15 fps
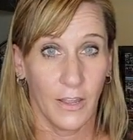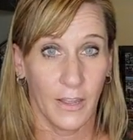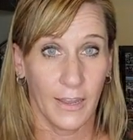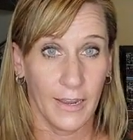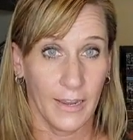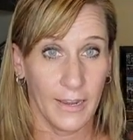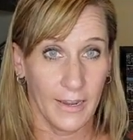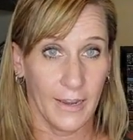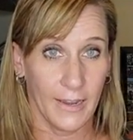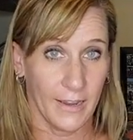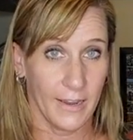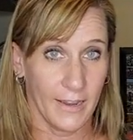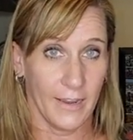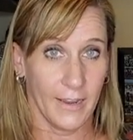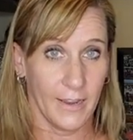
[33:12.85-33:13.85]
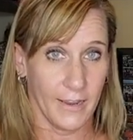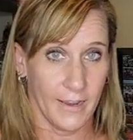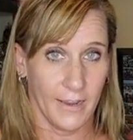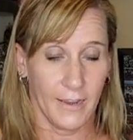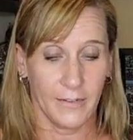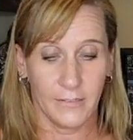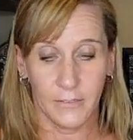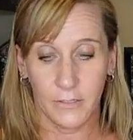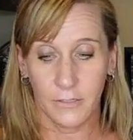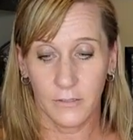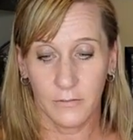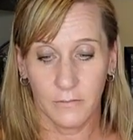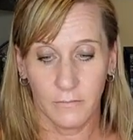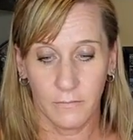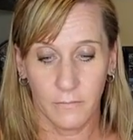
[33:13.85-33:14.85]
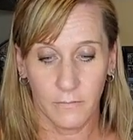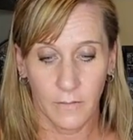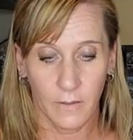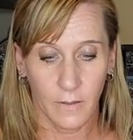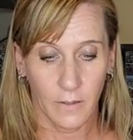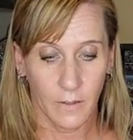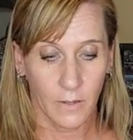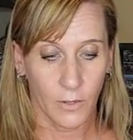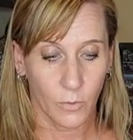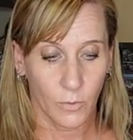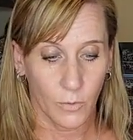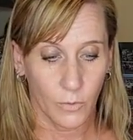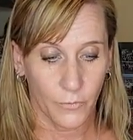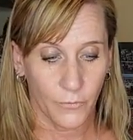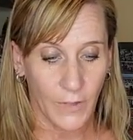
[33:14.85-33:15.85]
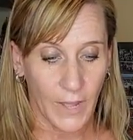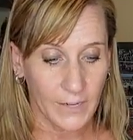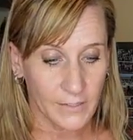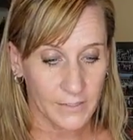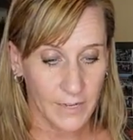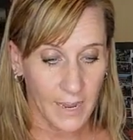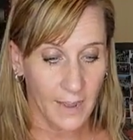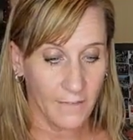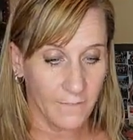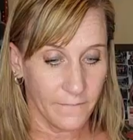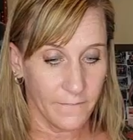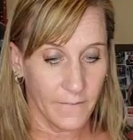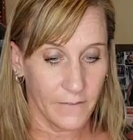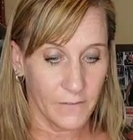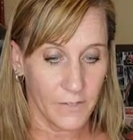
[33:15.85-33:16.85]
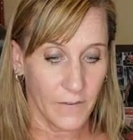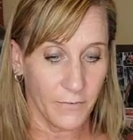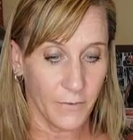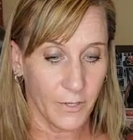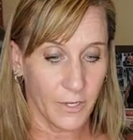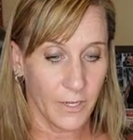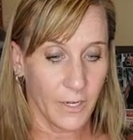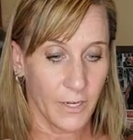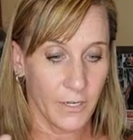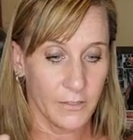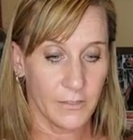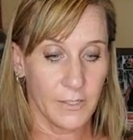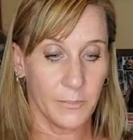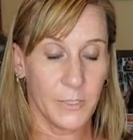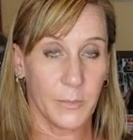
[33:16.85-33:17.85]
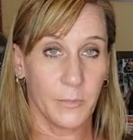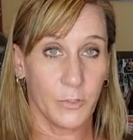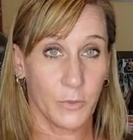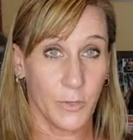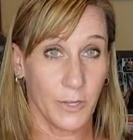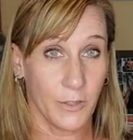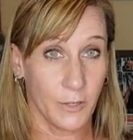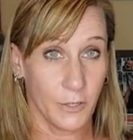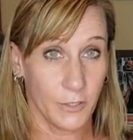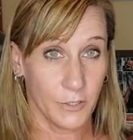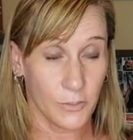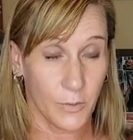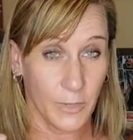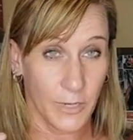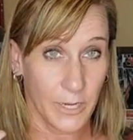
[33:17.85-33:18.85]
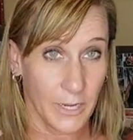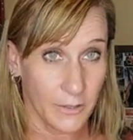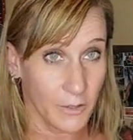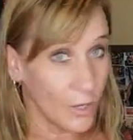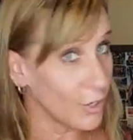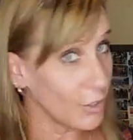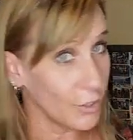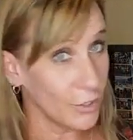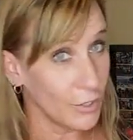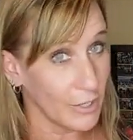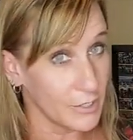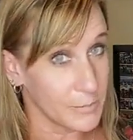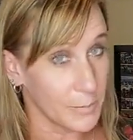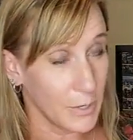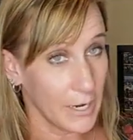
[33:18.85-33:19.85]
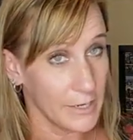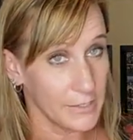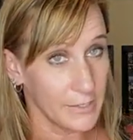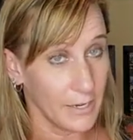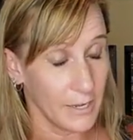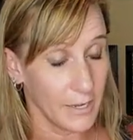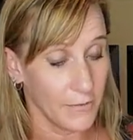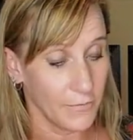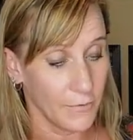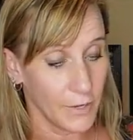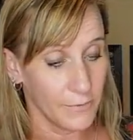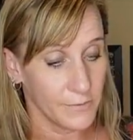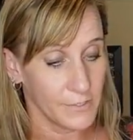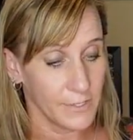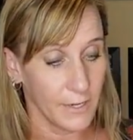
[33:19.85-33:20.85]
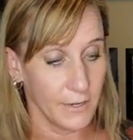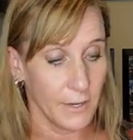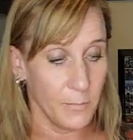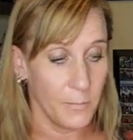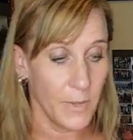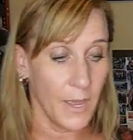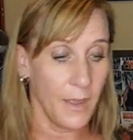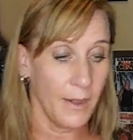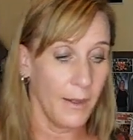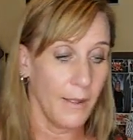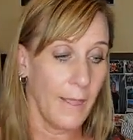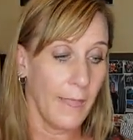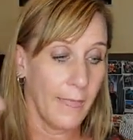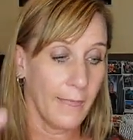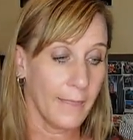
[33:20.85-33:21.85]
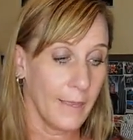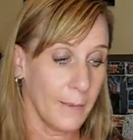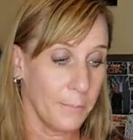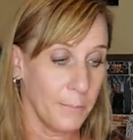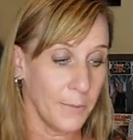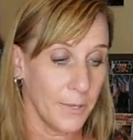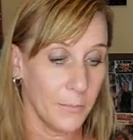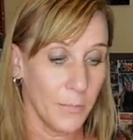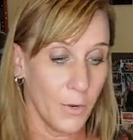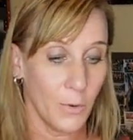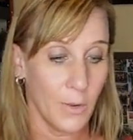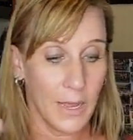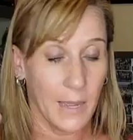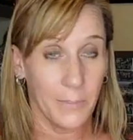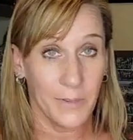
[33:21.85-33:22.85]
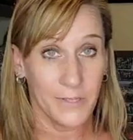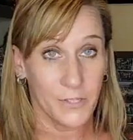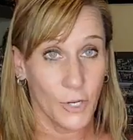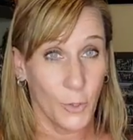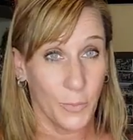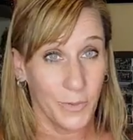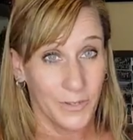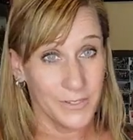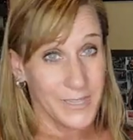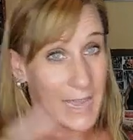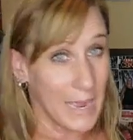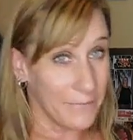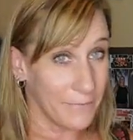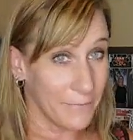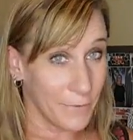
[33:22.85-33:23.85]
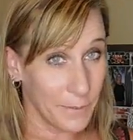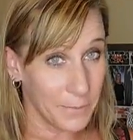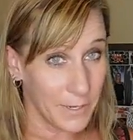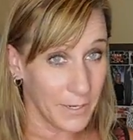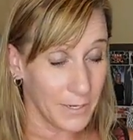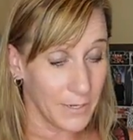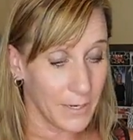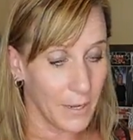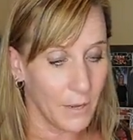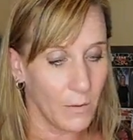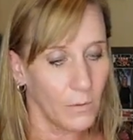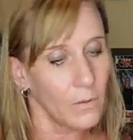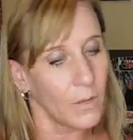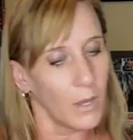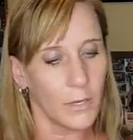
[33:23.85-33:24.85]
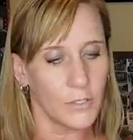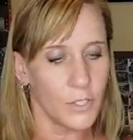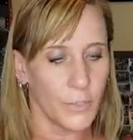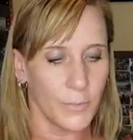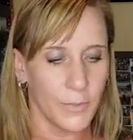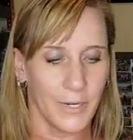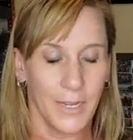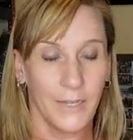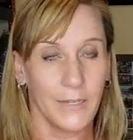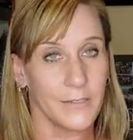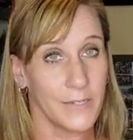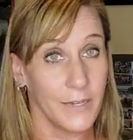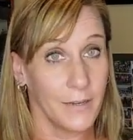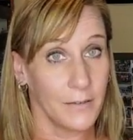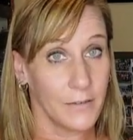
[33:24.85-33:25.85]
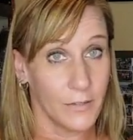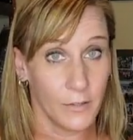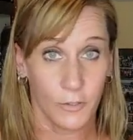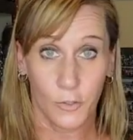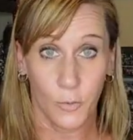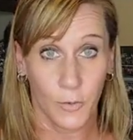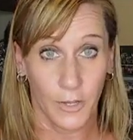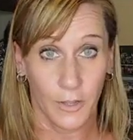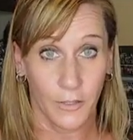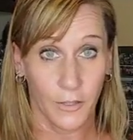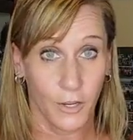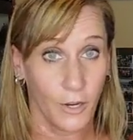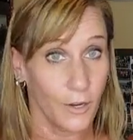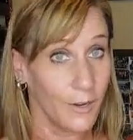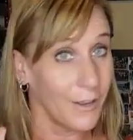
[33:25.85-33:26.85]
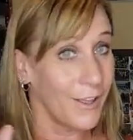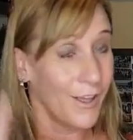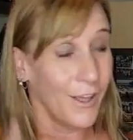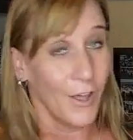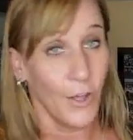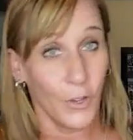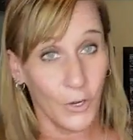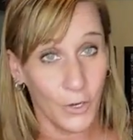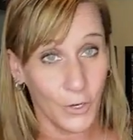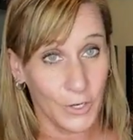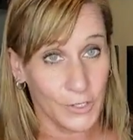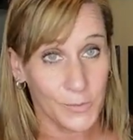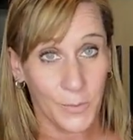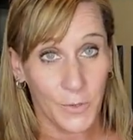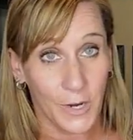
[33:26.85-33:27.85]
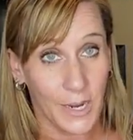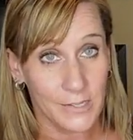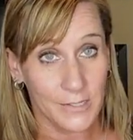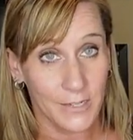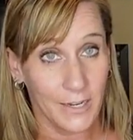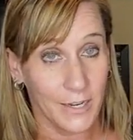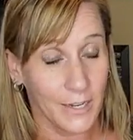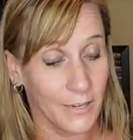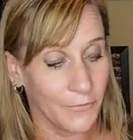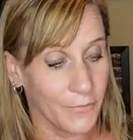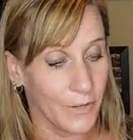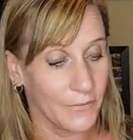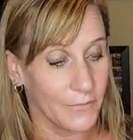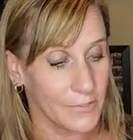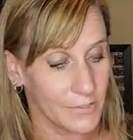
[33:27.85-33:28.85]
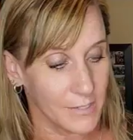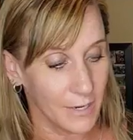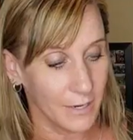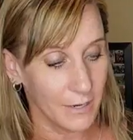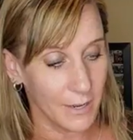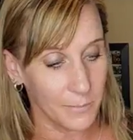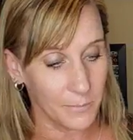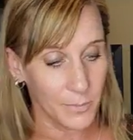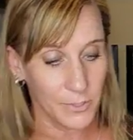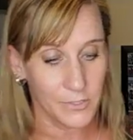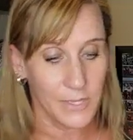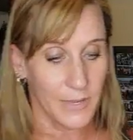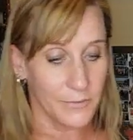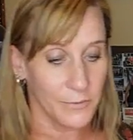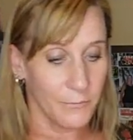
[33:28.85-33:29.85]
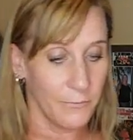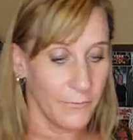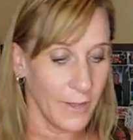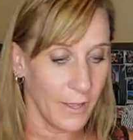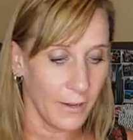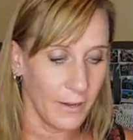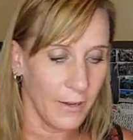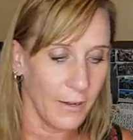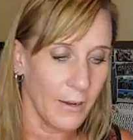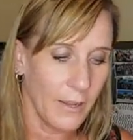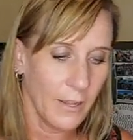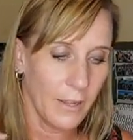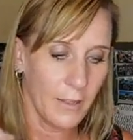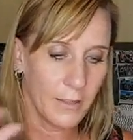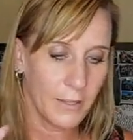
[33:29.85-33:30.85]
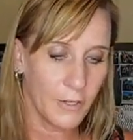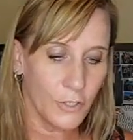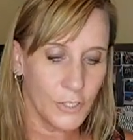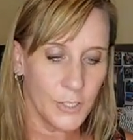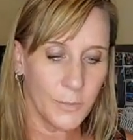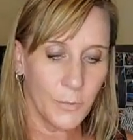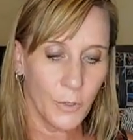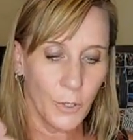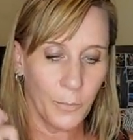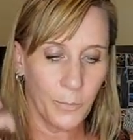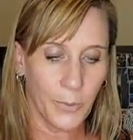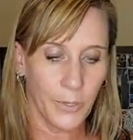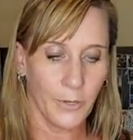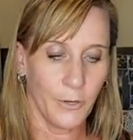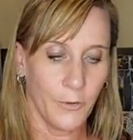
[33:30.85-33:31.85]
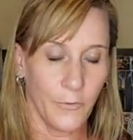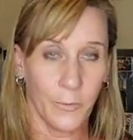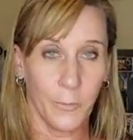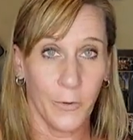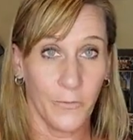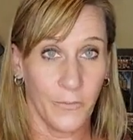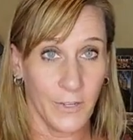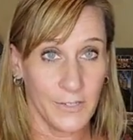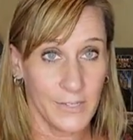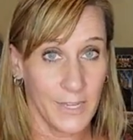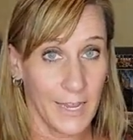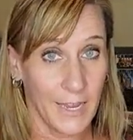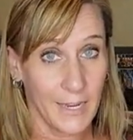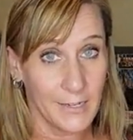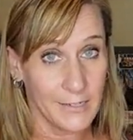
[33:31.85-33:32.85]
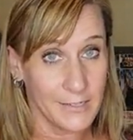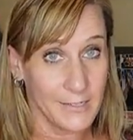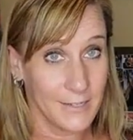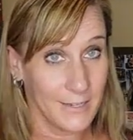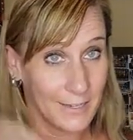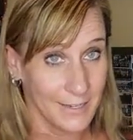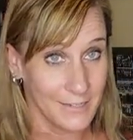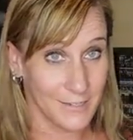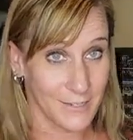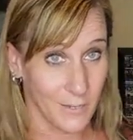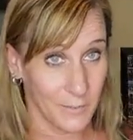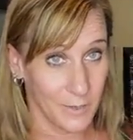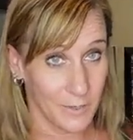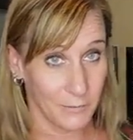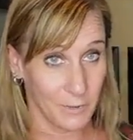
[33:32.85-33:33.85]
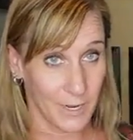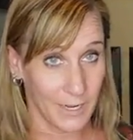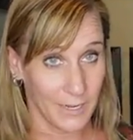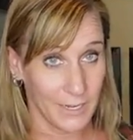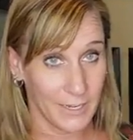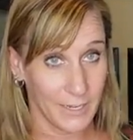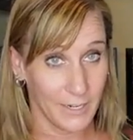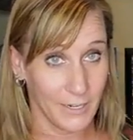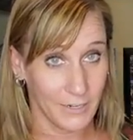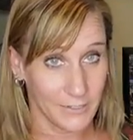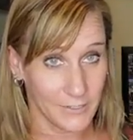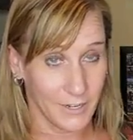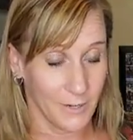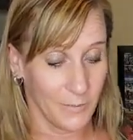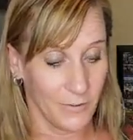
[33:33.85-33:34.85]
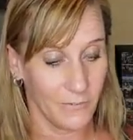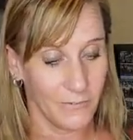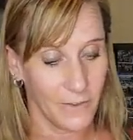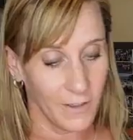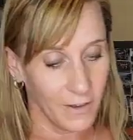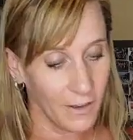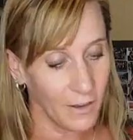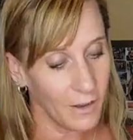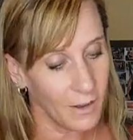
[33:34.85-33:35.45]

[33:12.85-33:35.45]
And Flagstaff, definitely on September 23rd to 28th. All you're doing is procrastinating if you haven't signed up yet. Camping in Moab is open to everybody now, October 19th to the 23rd. All you're doing is procrastinating if you haven't signed up. Let's have some fun. Leadership group, November 5th to 8th. It's going to be right here. It's going to be fun.